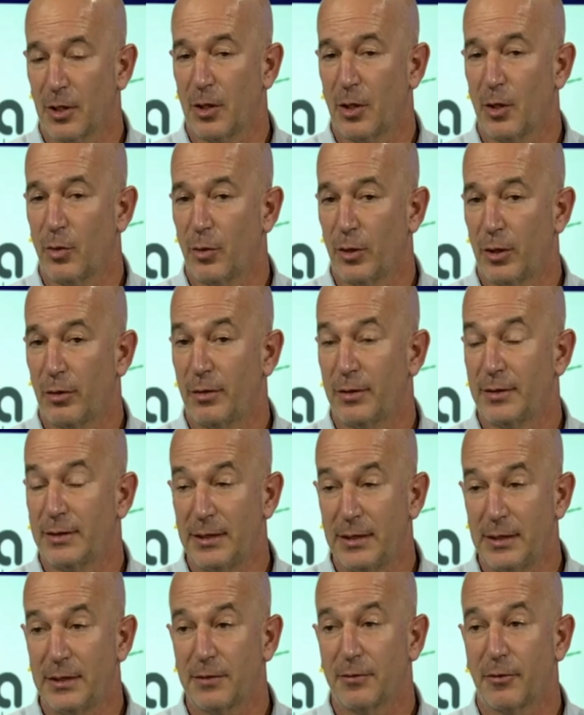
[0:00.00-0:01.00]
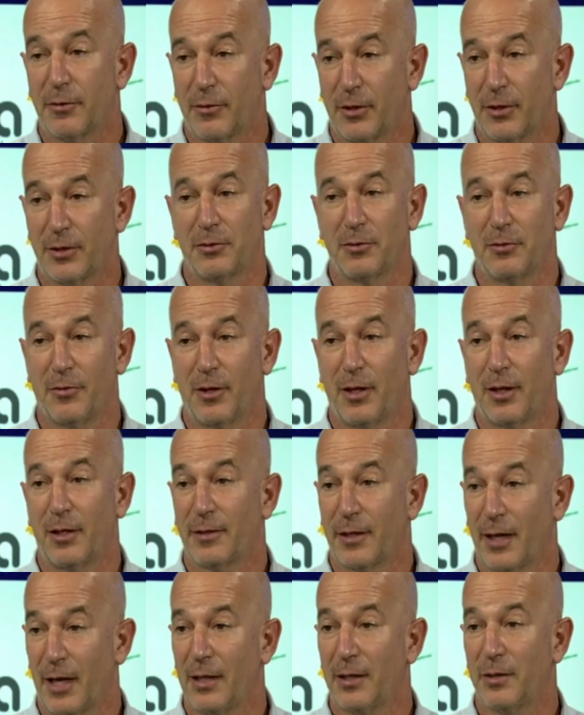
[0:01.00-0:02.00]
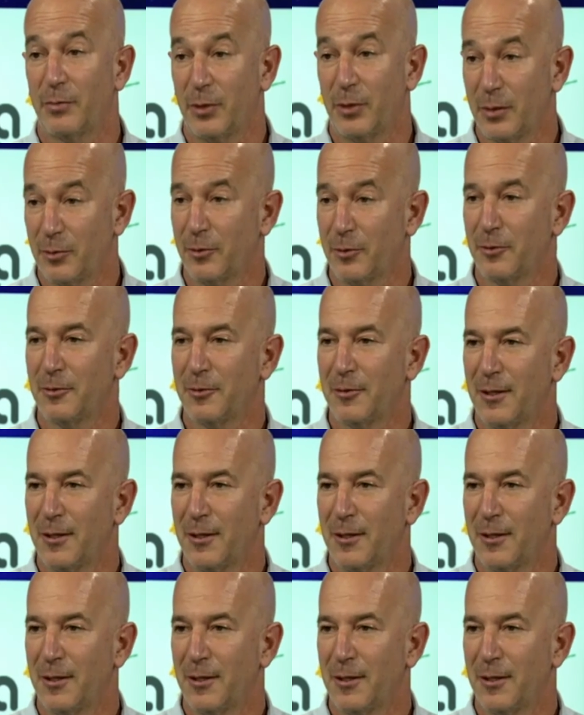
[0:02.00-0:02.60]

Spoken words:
where it's easy for us to find talent people.